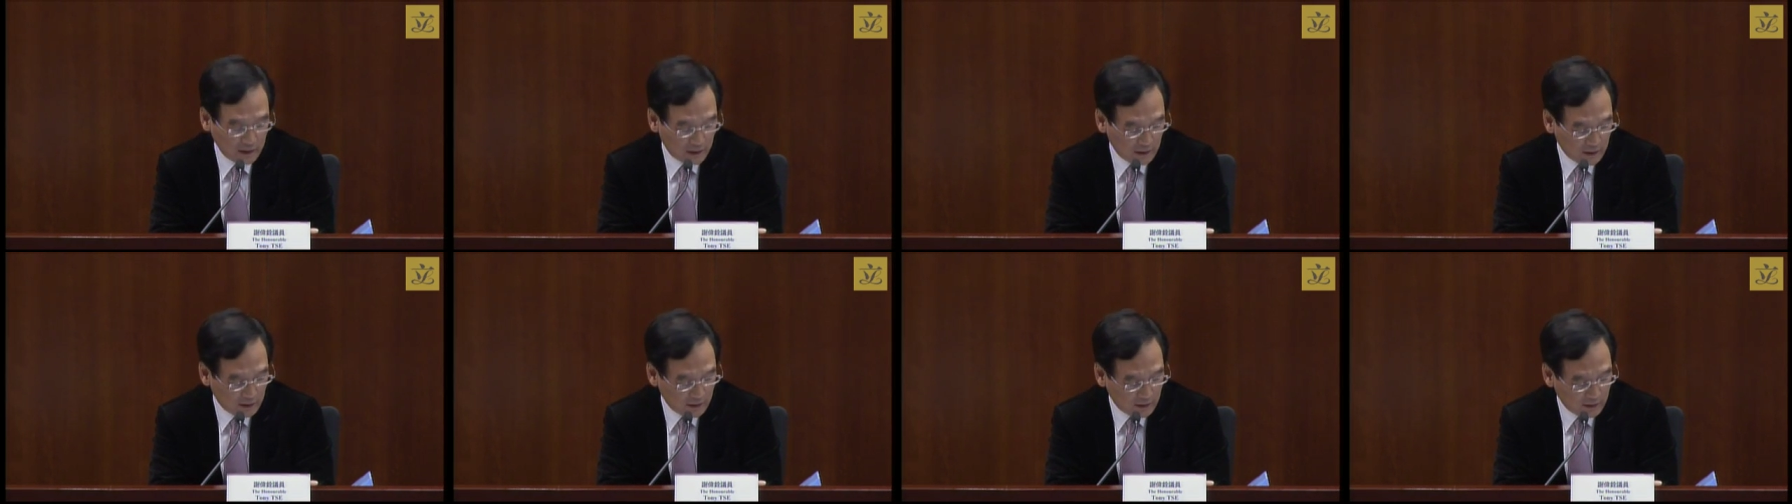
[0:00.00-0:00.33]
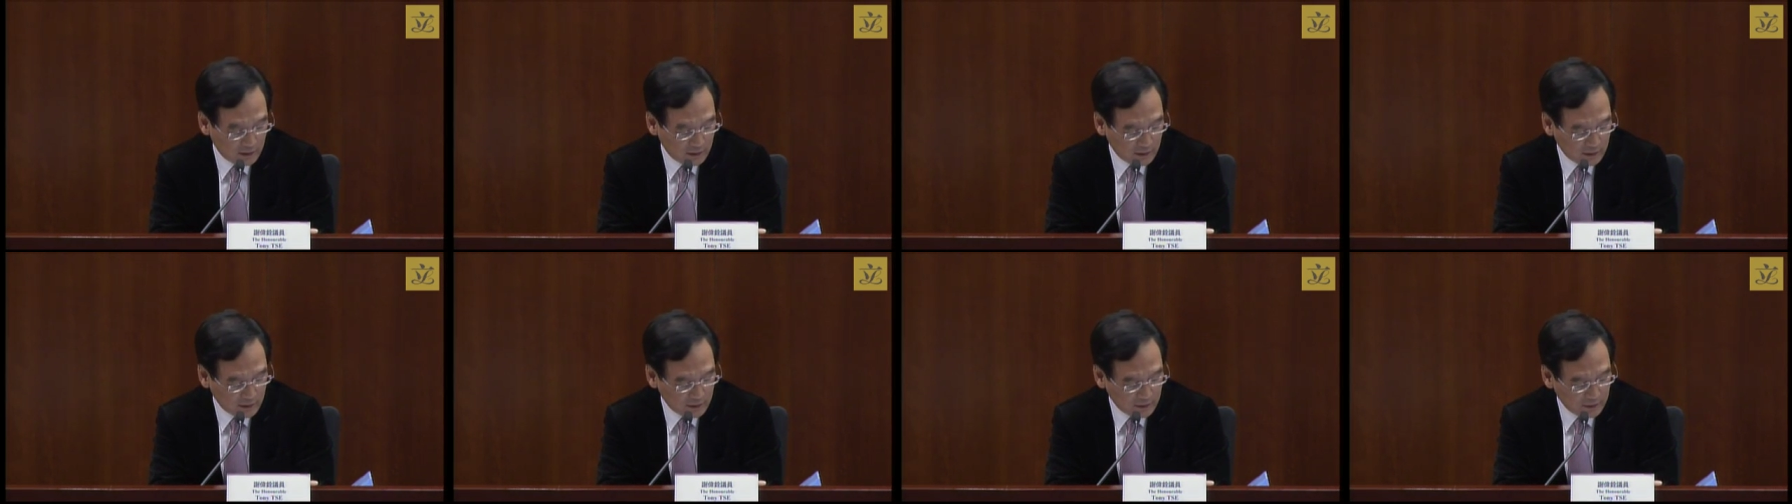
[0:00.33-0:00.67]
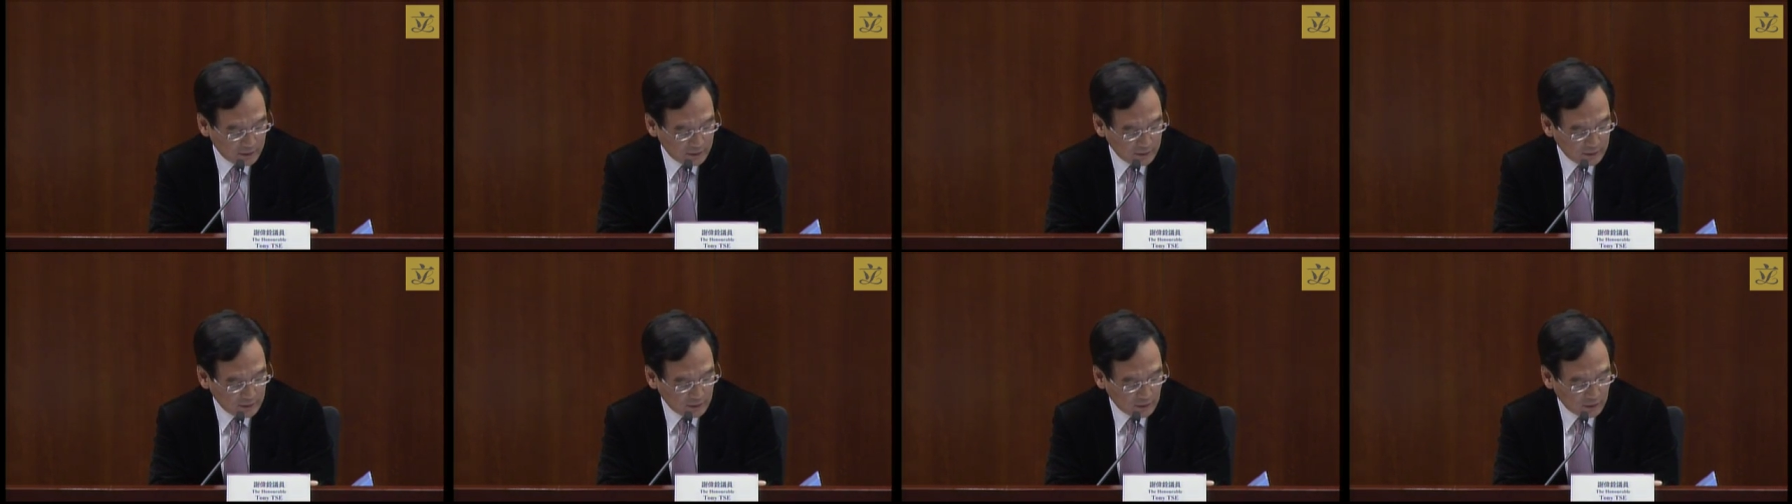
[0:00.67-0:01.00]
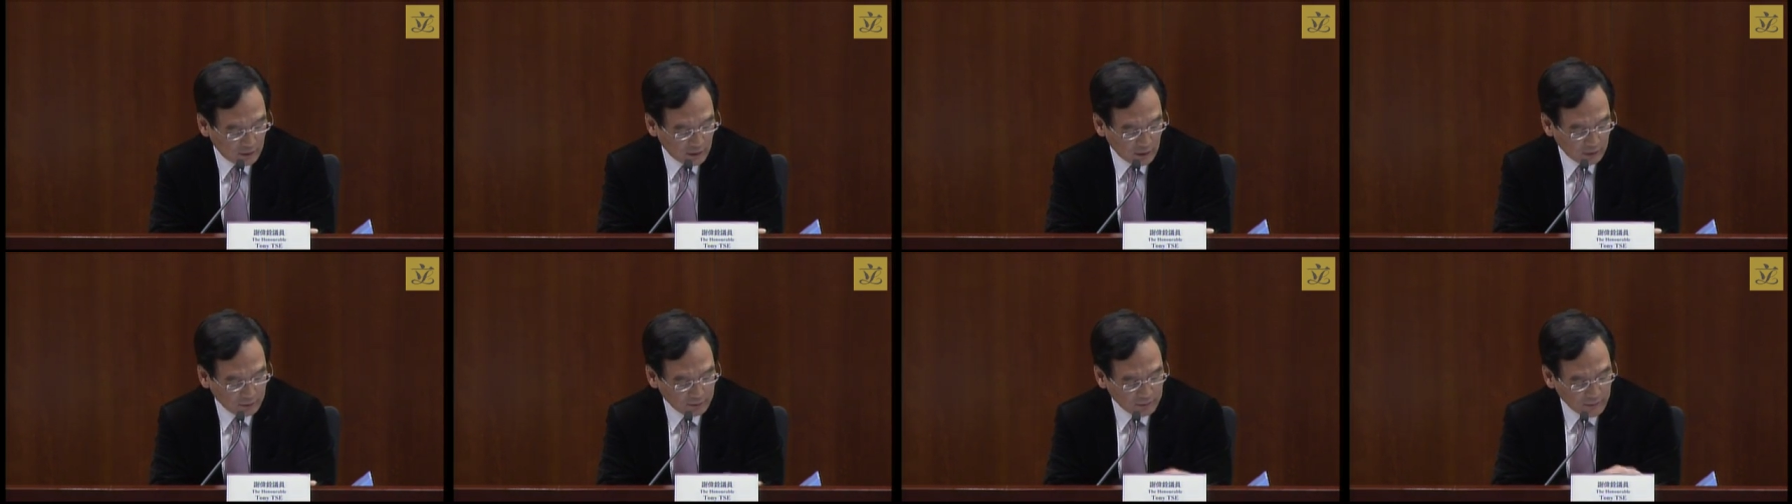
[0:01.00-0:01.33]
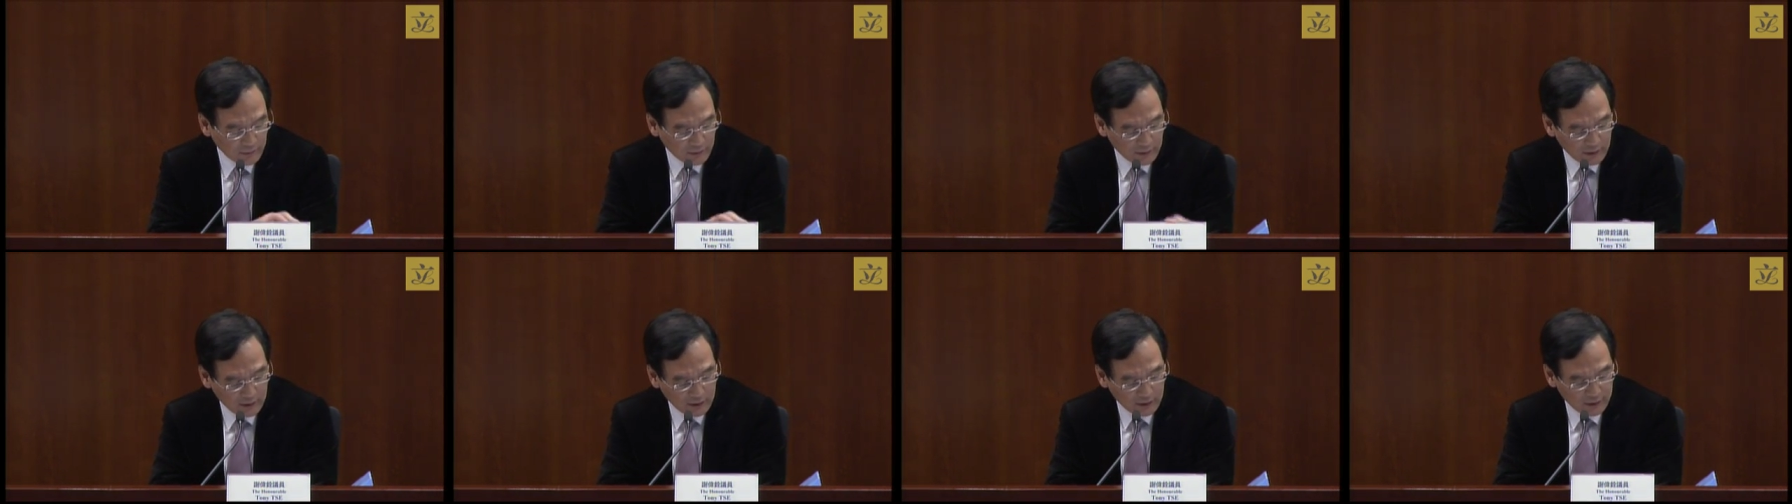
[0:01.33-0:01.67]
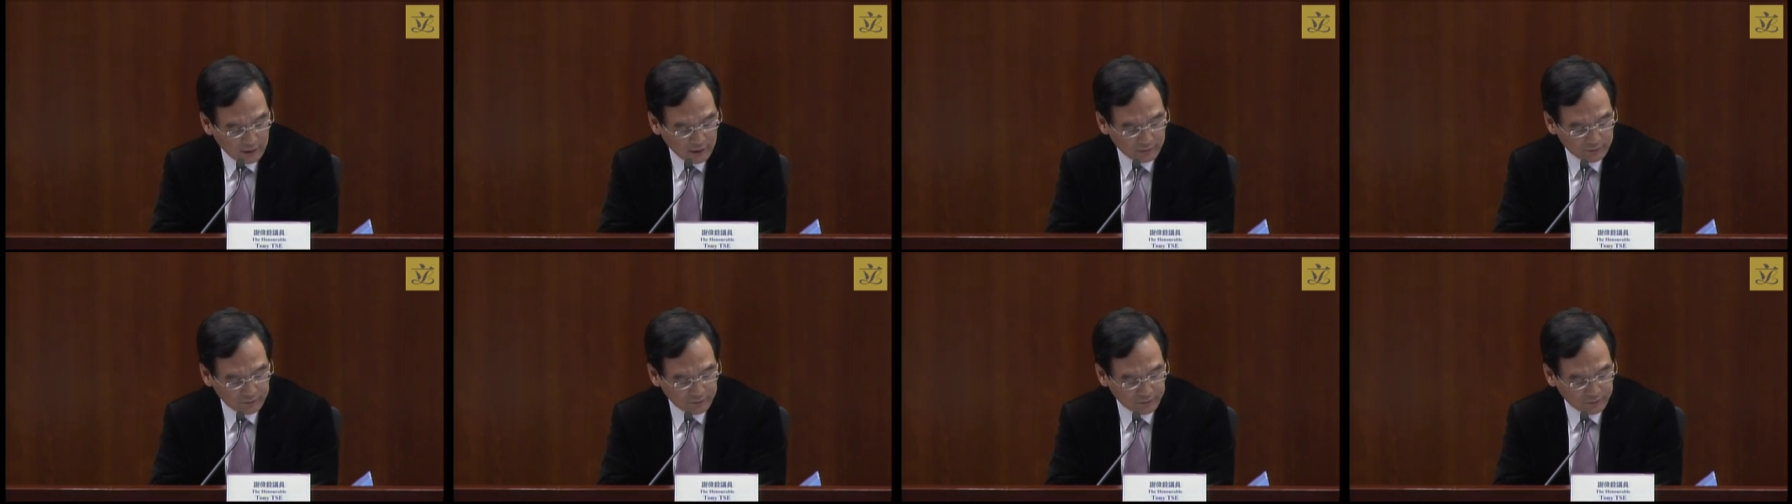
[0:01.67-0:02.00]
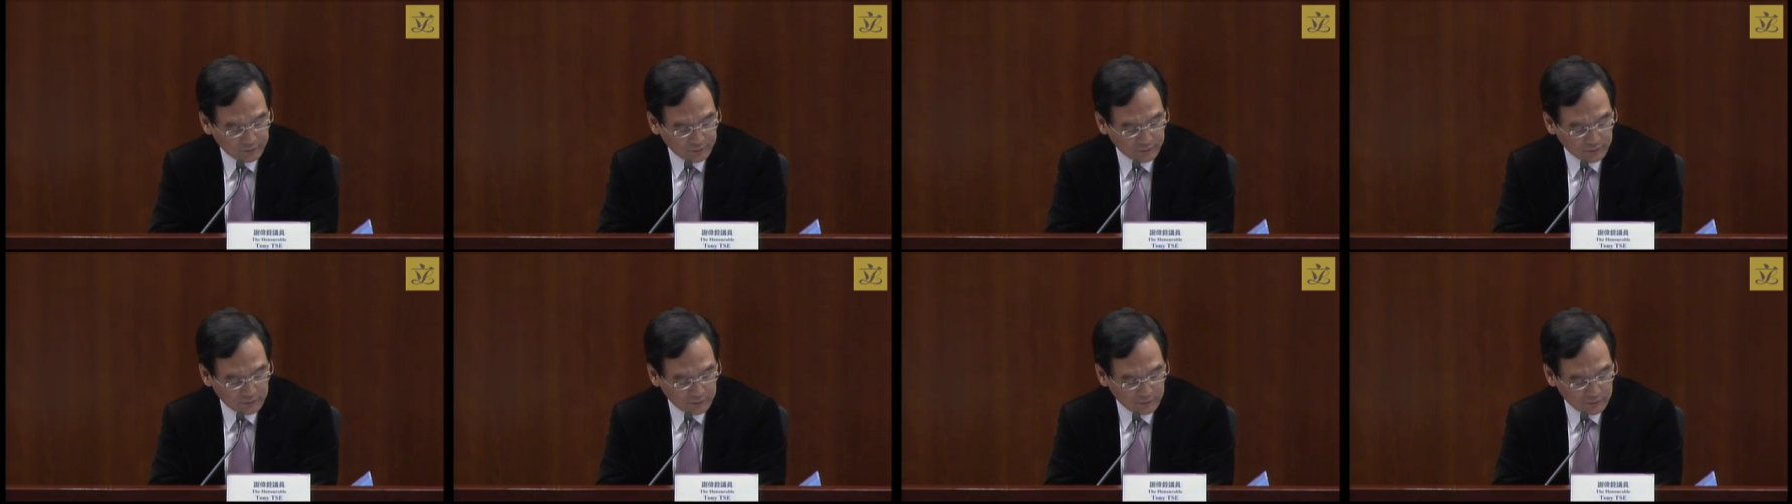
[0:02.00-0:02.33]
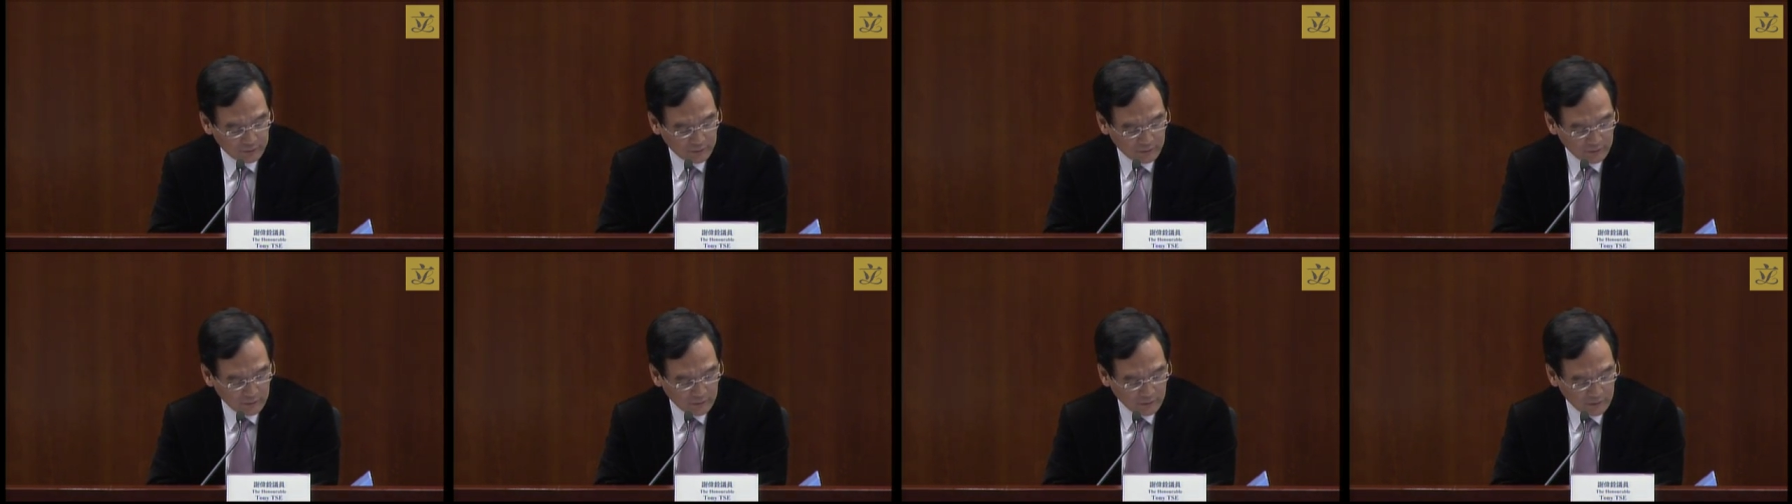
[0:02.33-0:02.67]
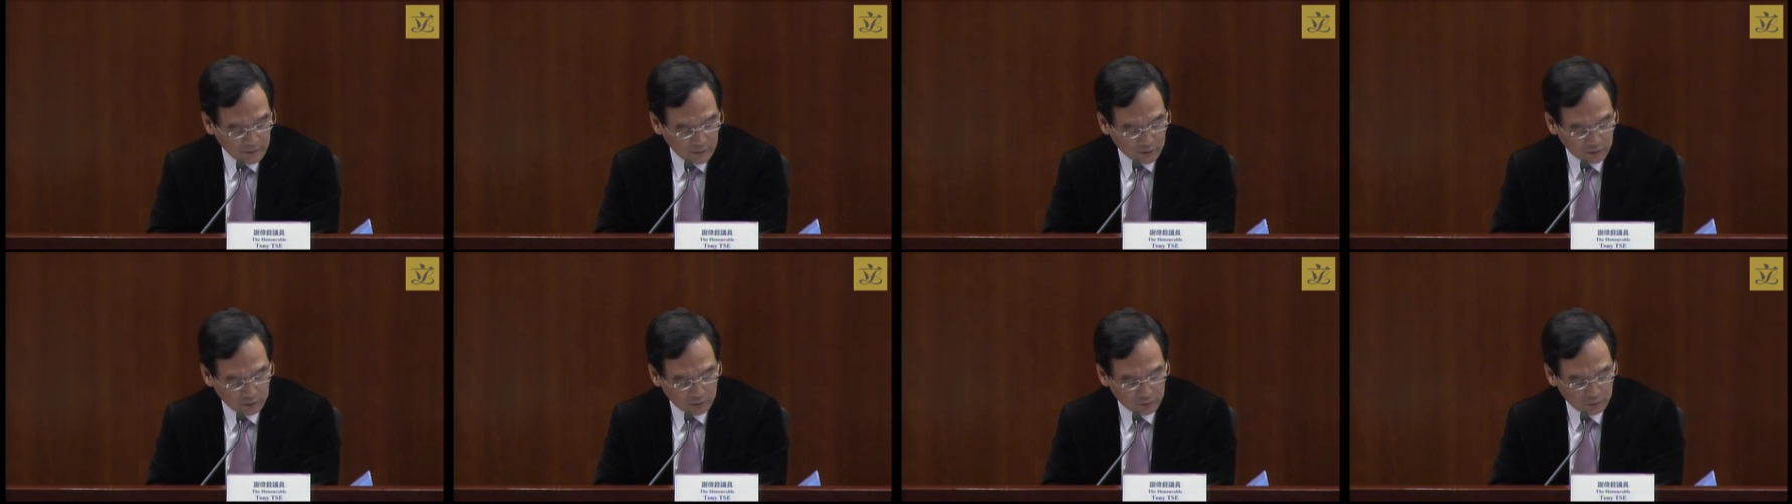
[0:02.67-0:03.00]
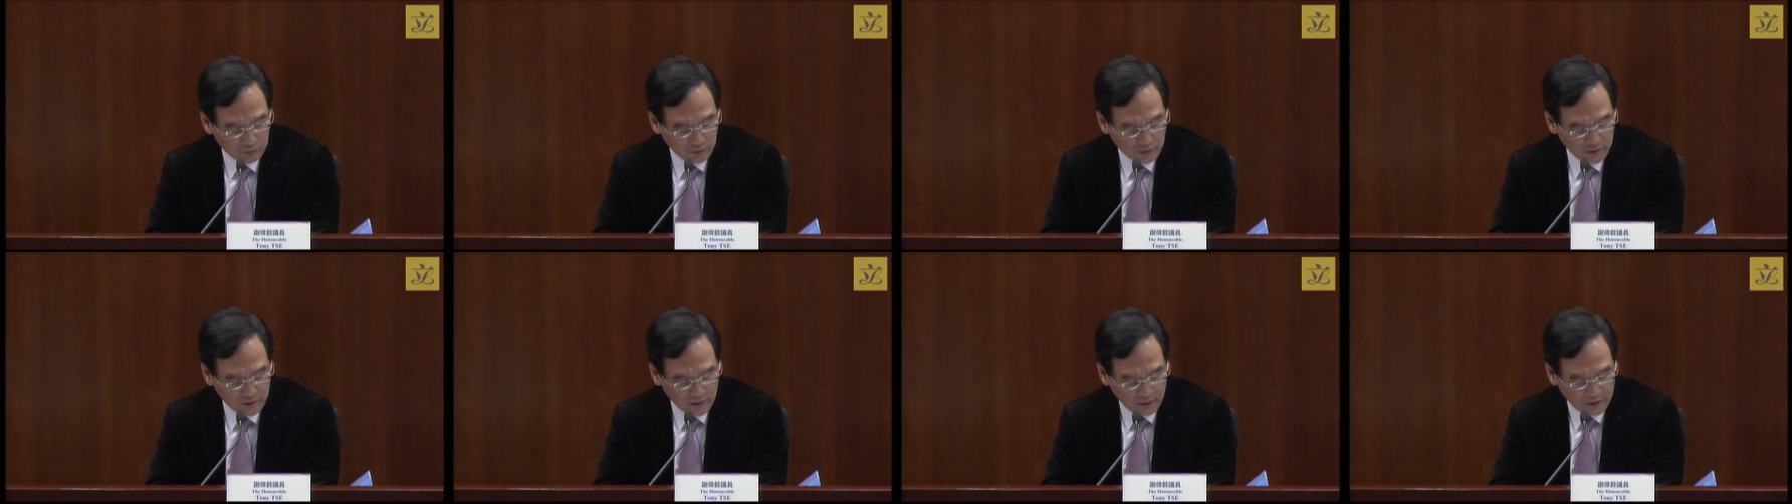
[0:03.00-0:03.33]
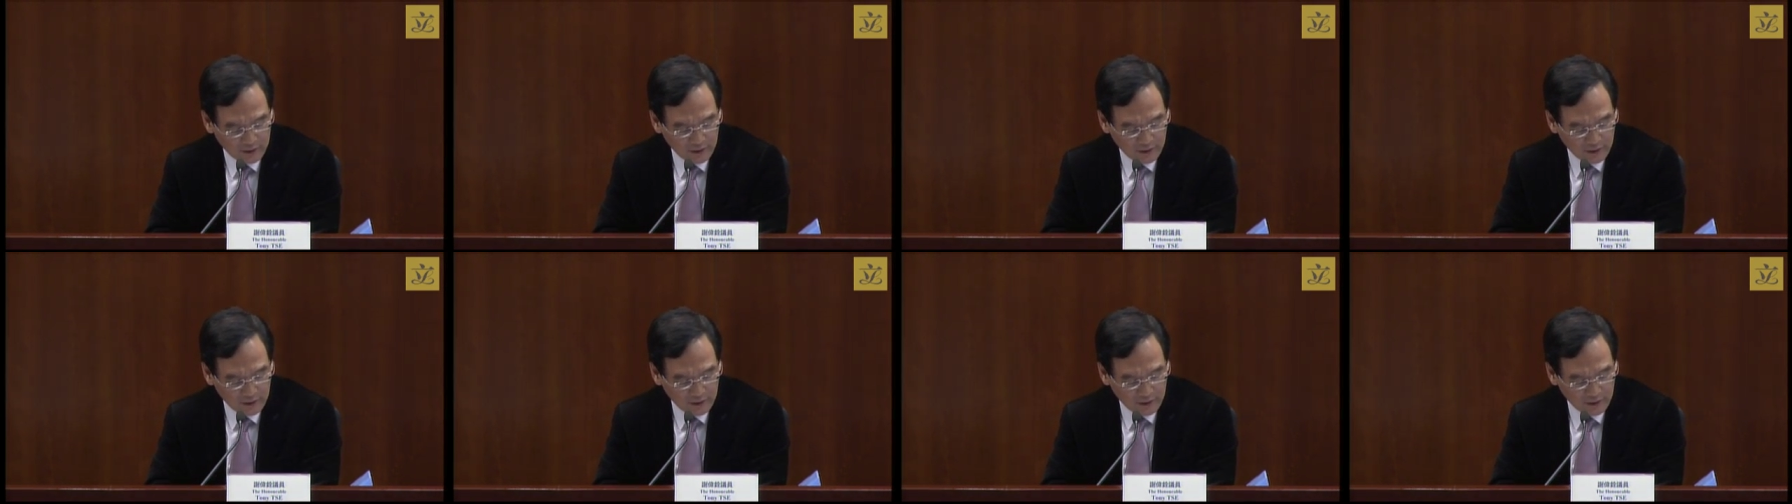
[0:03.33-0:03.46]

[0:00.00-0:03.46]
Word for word: and I will see if members have any questions to ask.